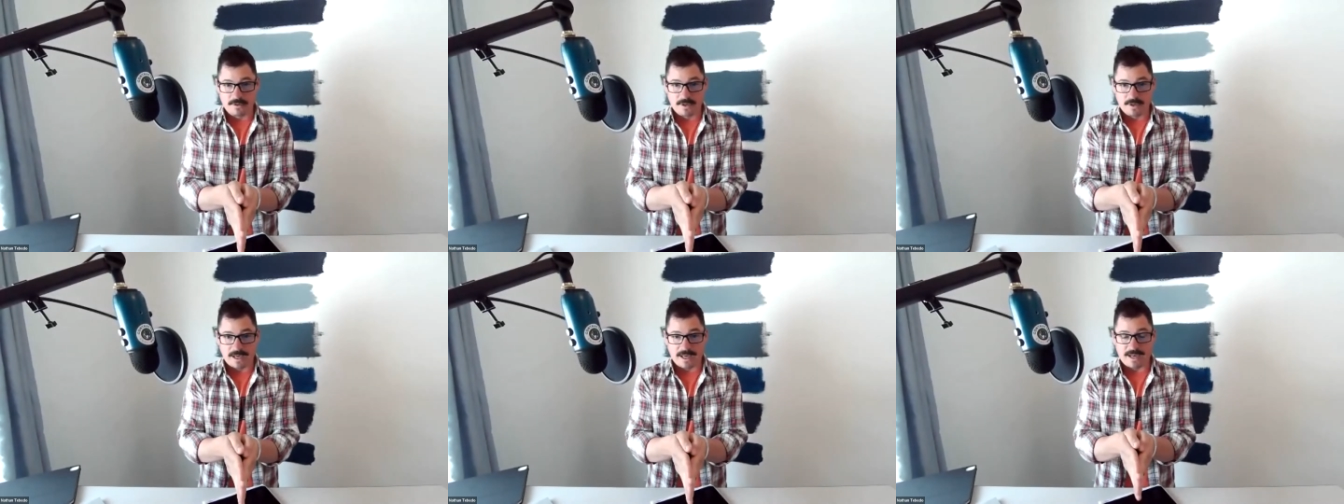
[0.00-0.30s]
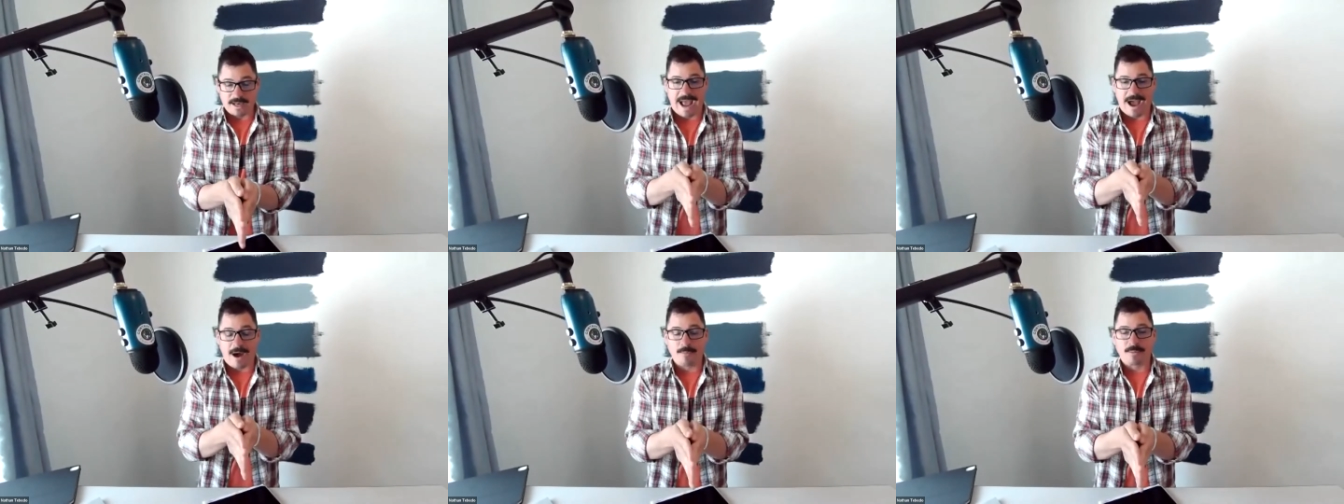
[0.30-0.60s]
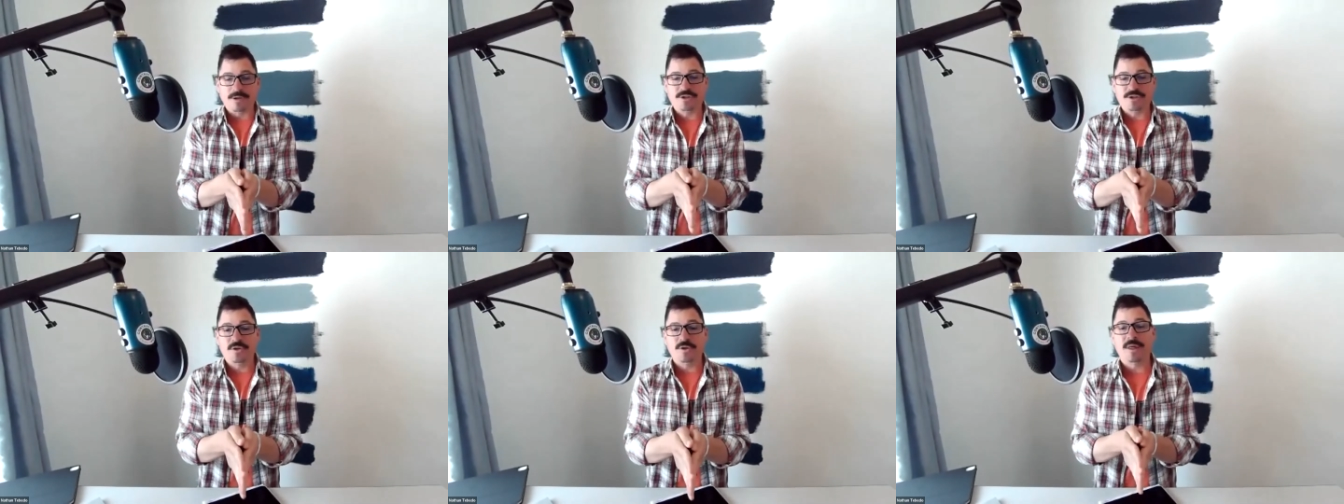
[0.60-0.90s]
and how
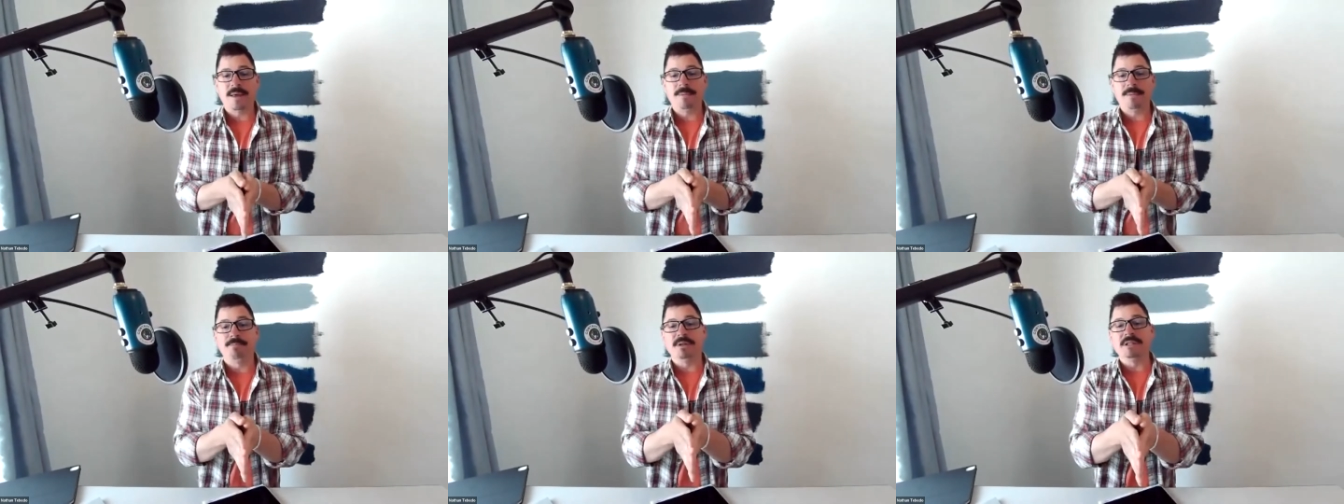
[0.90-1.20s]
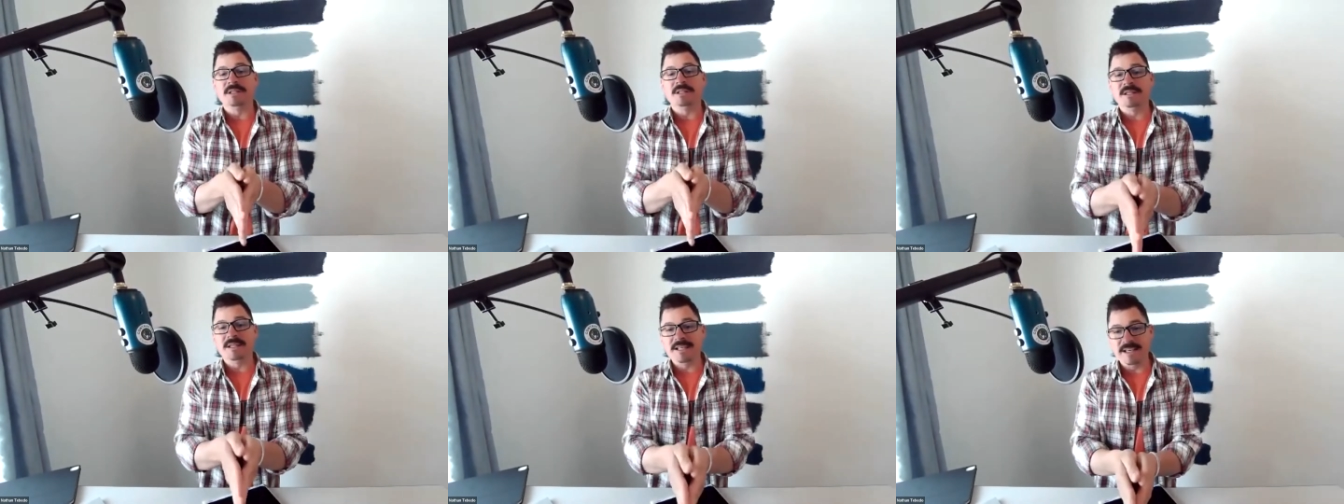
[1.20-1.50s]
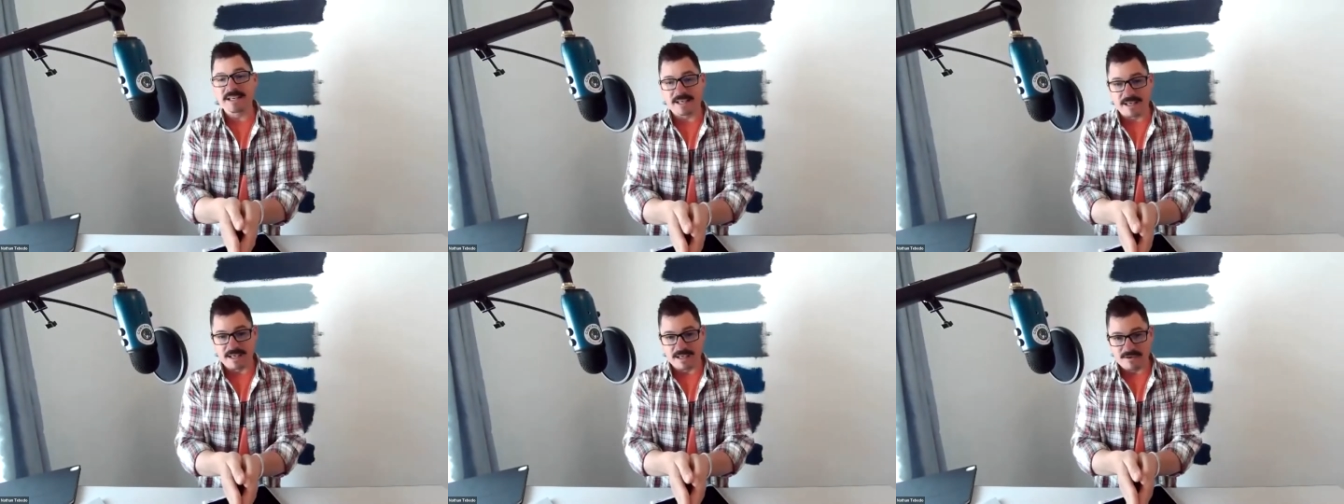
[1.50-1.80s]
much do they
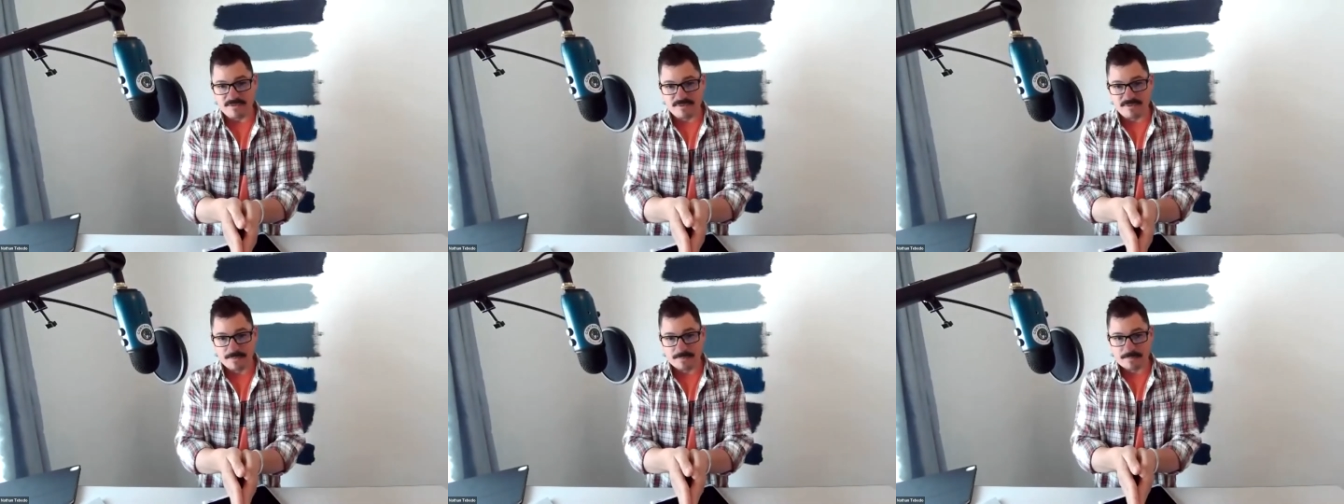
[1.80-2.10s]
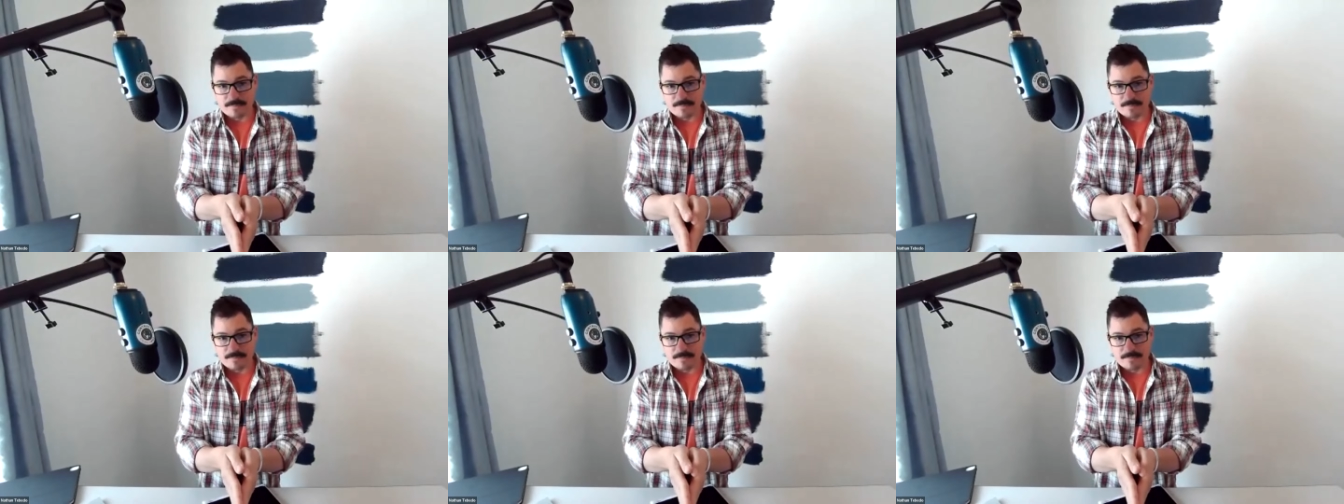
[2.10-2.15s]
believe